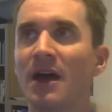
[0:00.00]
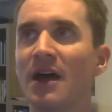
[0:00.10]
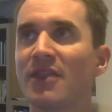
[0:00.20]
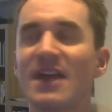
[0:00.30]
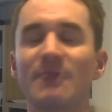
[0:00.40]

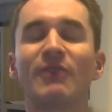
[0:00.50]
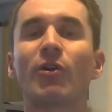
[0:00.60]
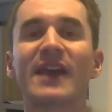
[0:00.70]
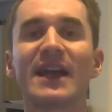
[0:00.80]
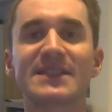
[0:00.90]
that we
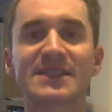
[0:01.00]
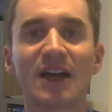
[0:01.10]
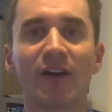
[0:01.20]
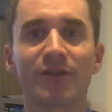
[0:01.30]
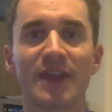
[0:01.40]
forget
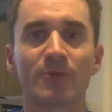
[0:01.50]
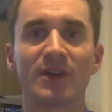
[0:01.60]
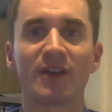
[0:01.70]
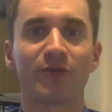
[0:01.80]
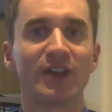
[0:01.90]
stuff, that
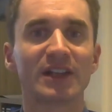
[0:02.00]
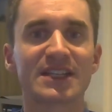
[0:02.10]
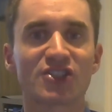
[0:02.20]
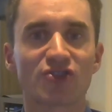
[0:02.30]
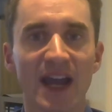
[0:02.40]
we feel
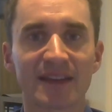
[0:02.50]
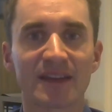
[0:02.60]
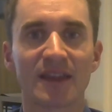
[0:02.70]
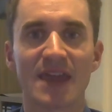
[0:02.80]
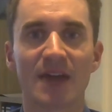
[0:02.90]

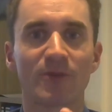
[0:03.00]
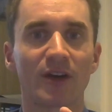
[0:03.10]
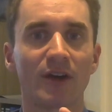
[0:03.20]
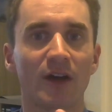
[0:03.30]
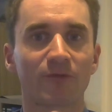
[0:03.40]
distracted, that we
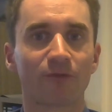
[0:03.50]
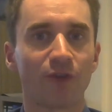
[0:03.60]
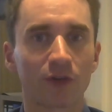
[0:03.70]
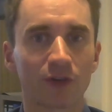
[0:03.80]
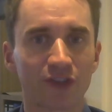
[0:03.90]
are not
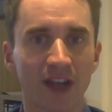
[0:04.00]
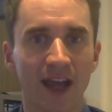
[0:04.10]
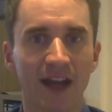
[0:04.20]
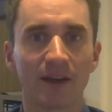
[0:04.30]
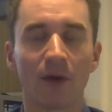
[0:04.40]
focusing
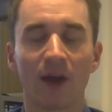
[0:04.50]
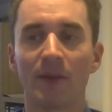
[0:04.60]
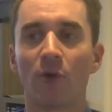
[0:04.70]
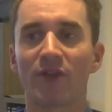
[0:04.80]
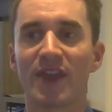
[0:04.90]
anymore,